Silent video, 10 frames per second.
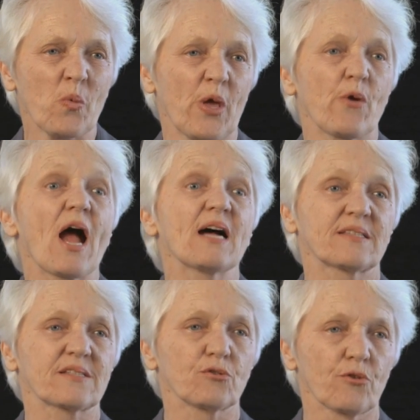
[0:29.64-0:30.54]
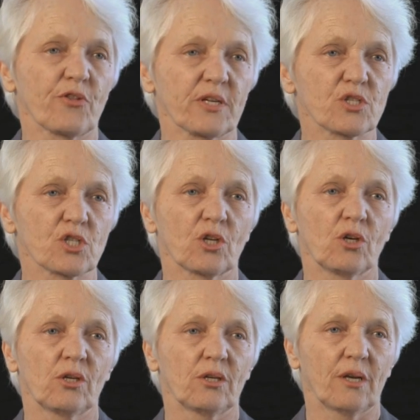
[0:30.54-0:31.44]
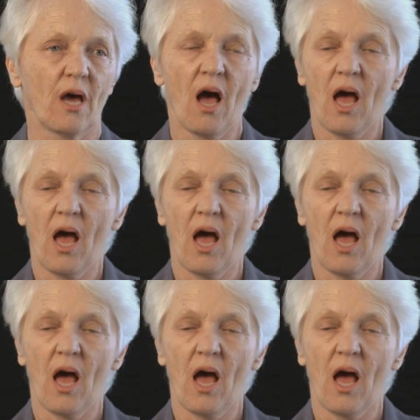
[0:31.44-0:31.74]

there are still things to learn.